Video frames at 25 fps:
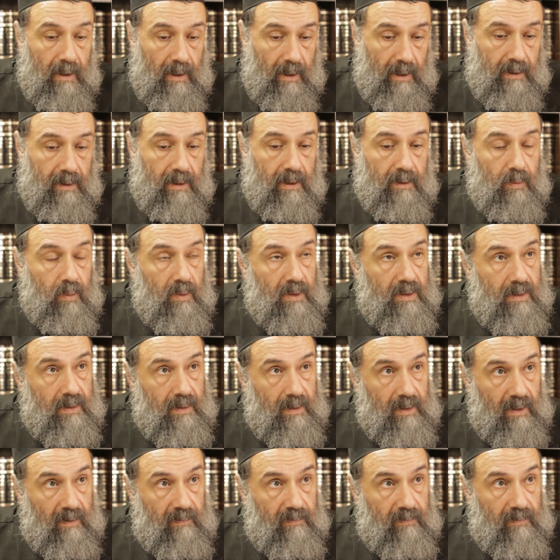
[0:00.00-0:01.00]
And that was
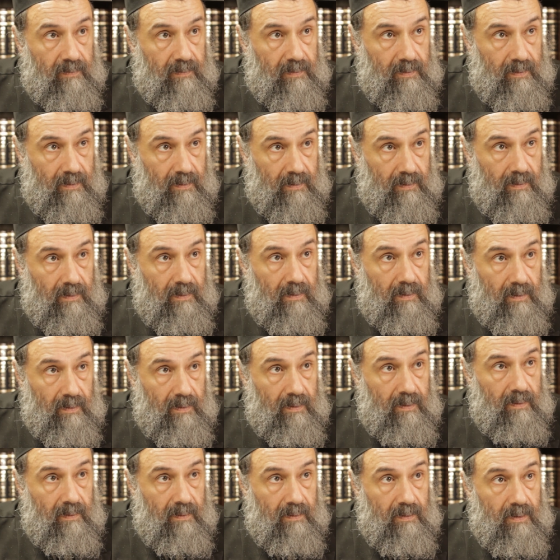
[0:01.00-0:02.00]
enough to
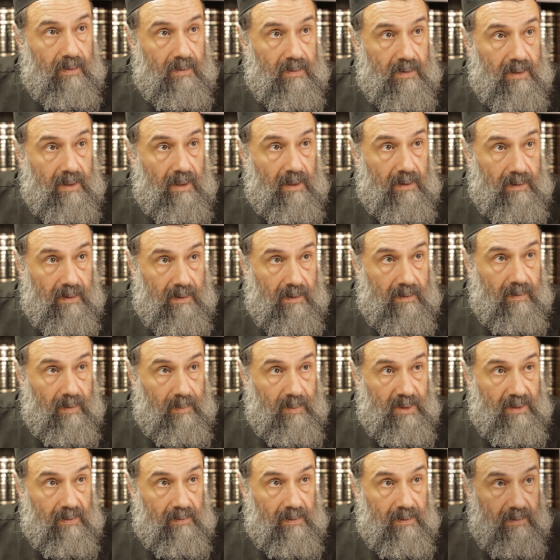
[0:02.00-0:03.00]
start the criminal